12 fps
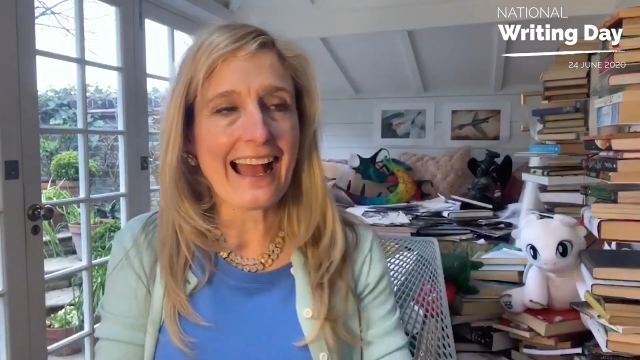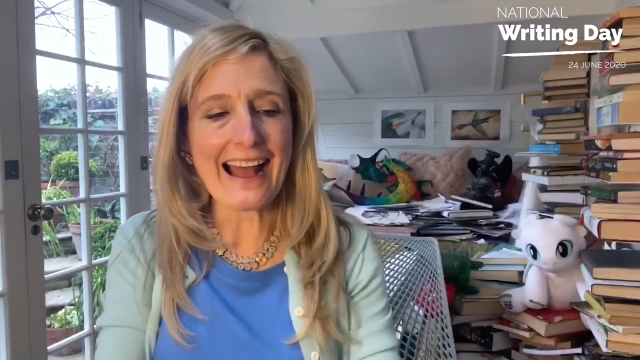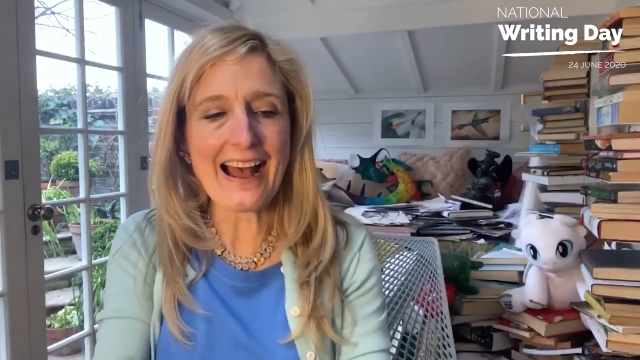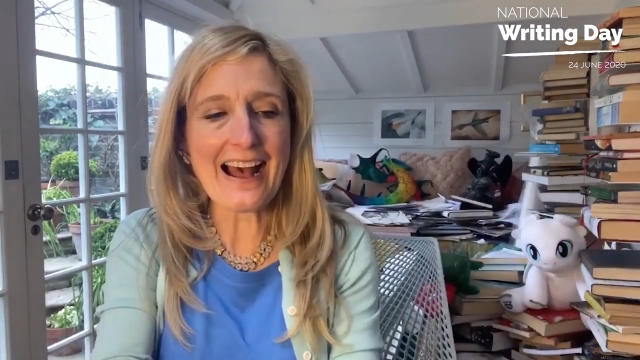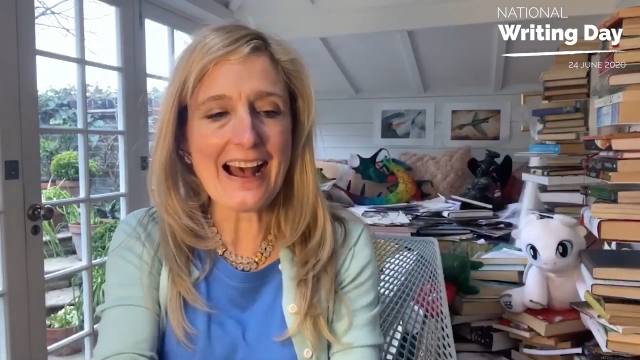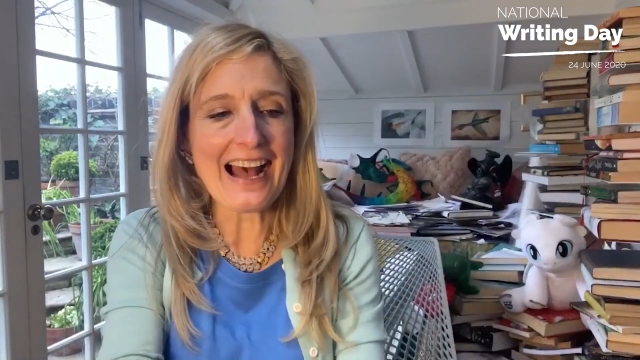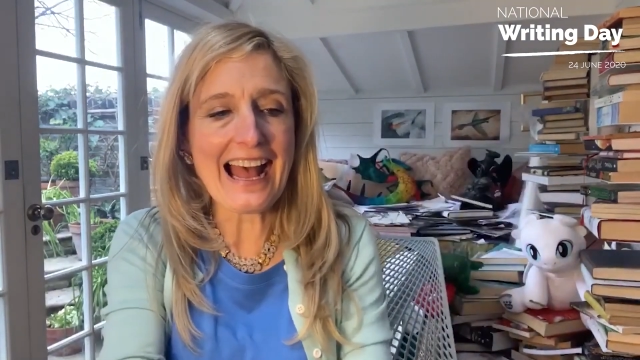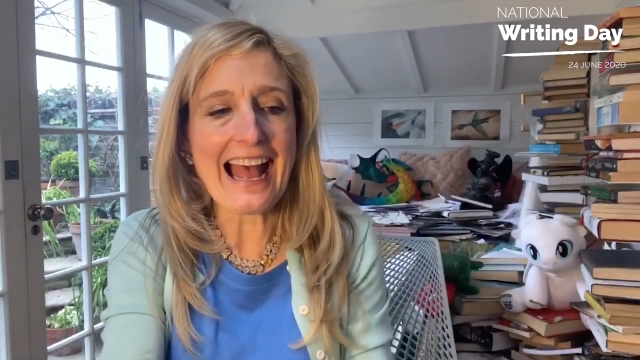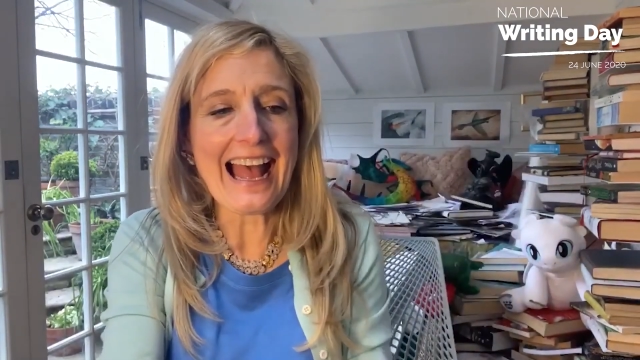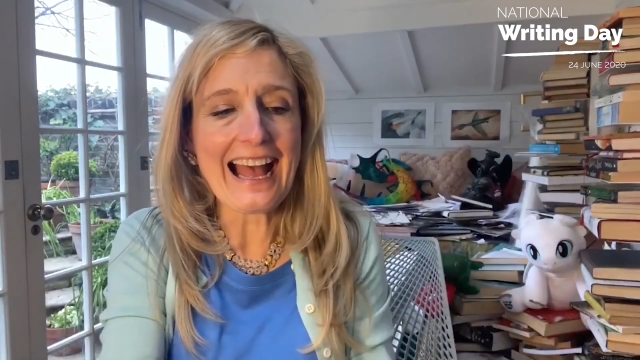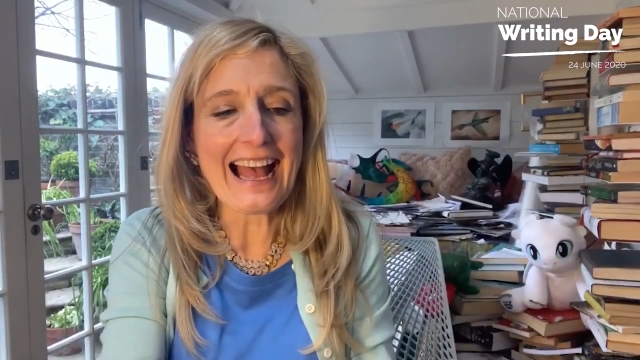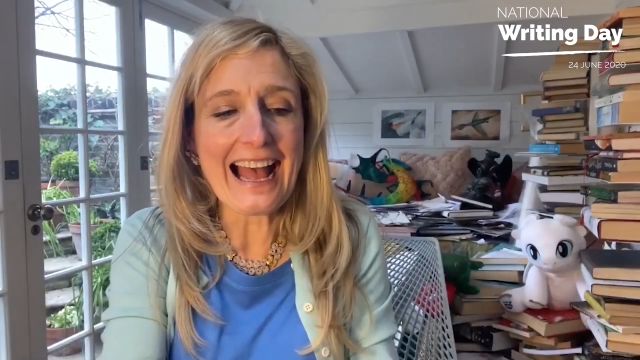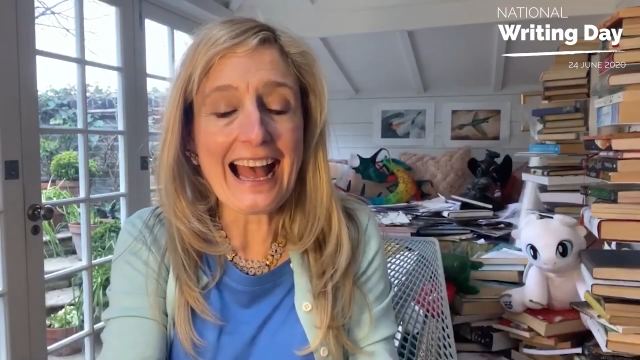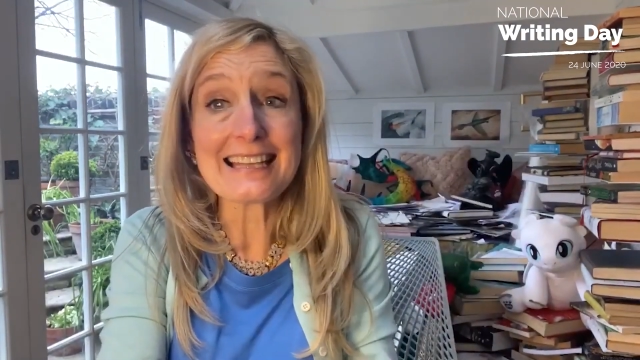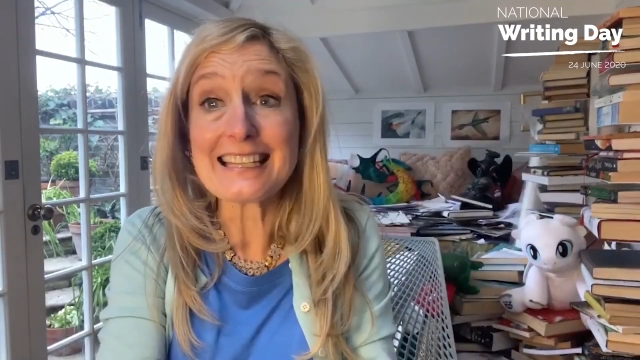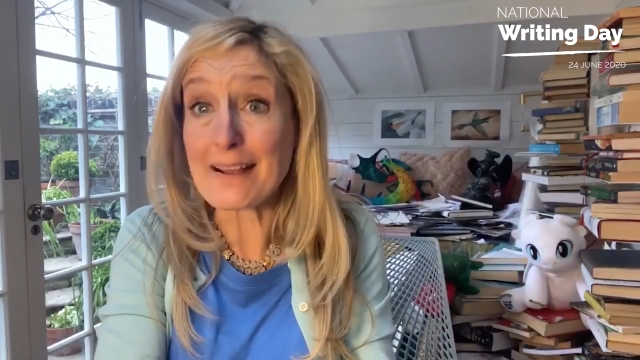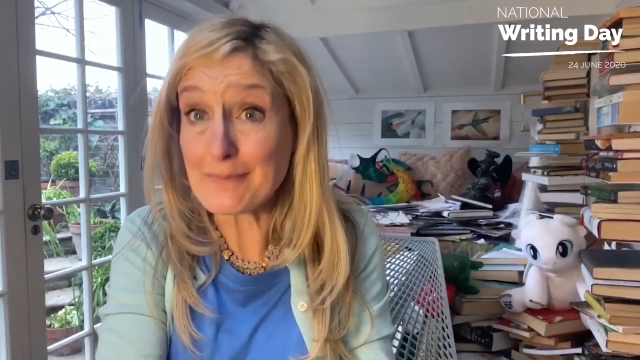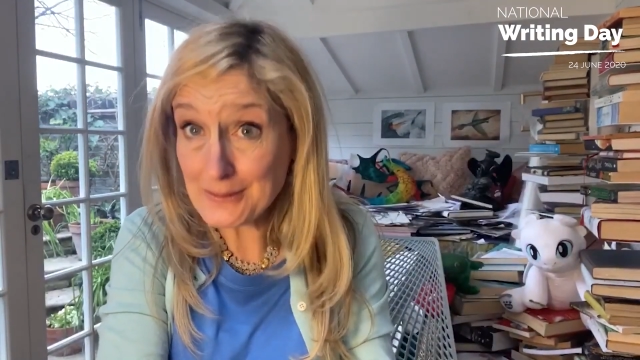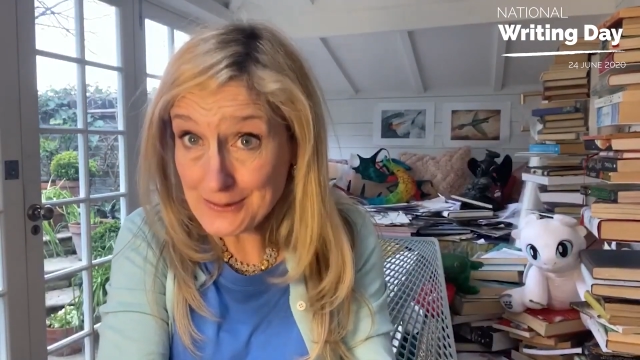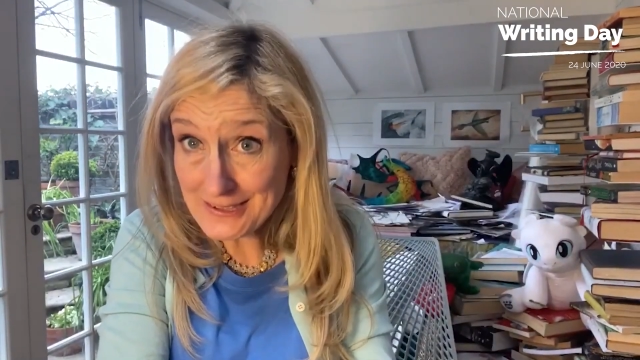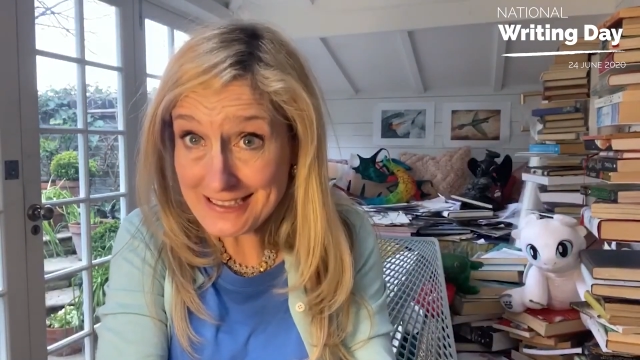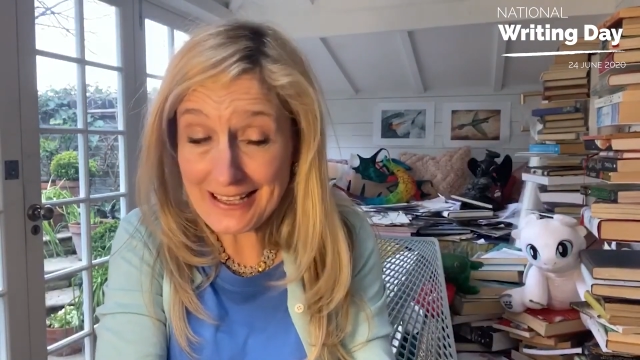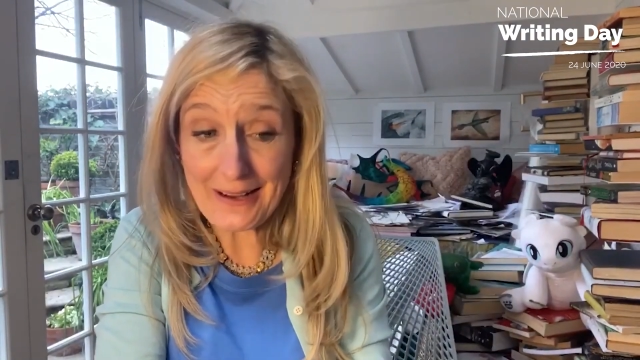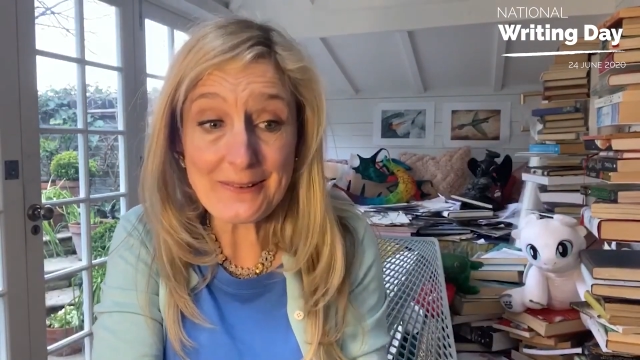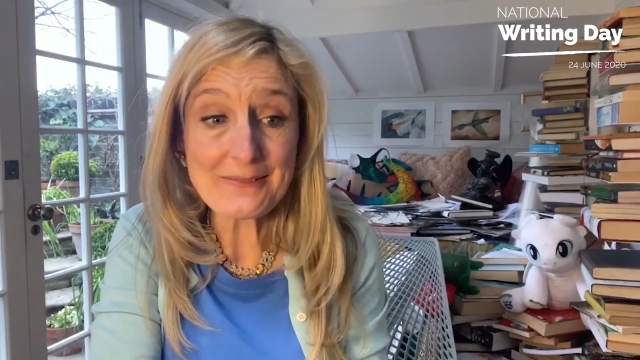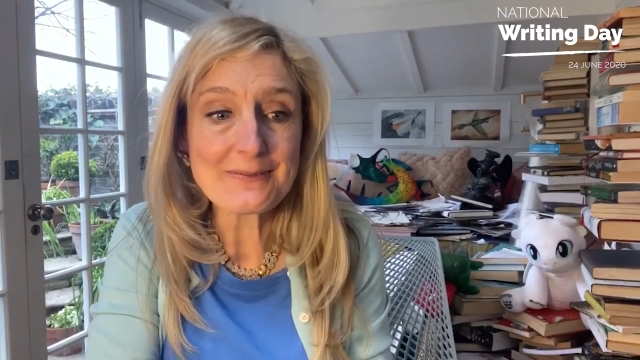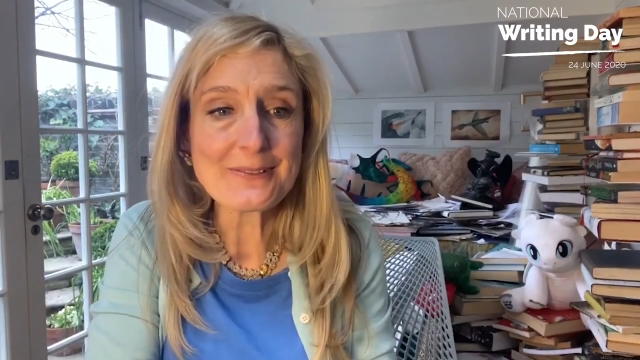and I'm also